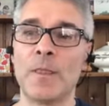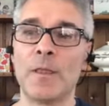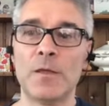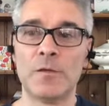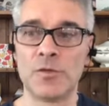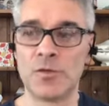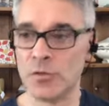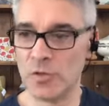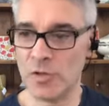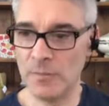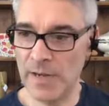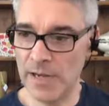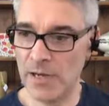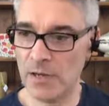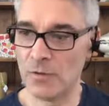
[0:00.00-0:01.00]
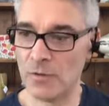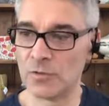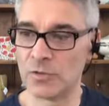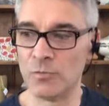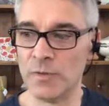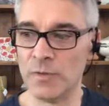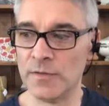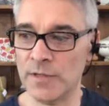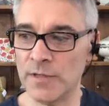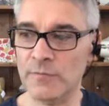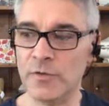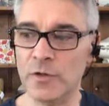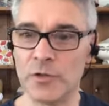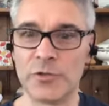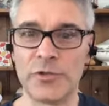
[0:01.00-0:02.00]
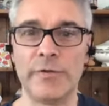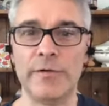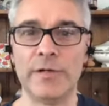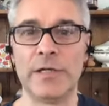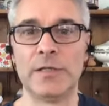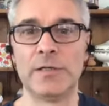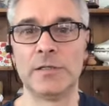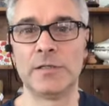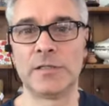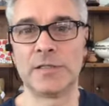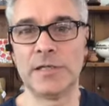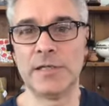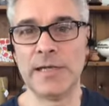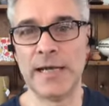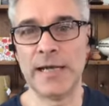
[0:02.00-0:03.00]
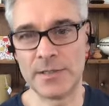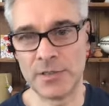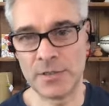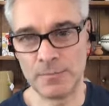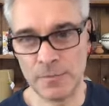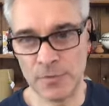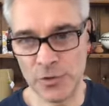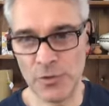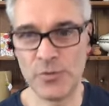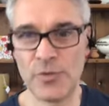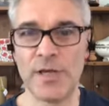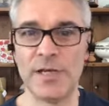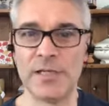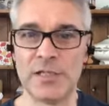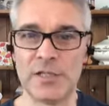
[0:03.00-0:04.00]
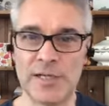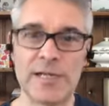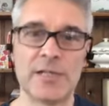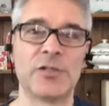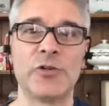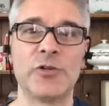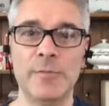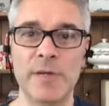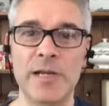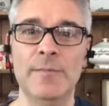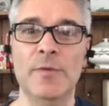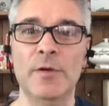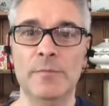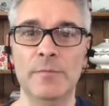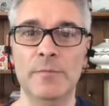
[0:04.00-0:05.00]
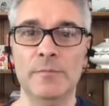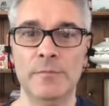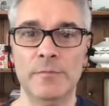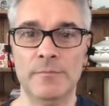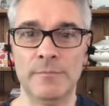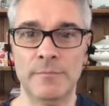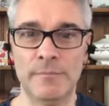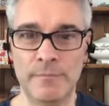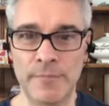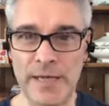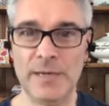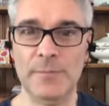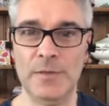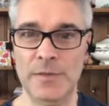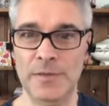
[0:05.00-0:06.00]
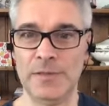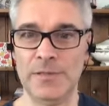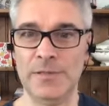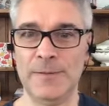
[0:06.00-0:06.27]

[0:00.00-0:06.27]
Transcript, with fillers: took them out with involuntary redundancy at UK statutory minimum payment.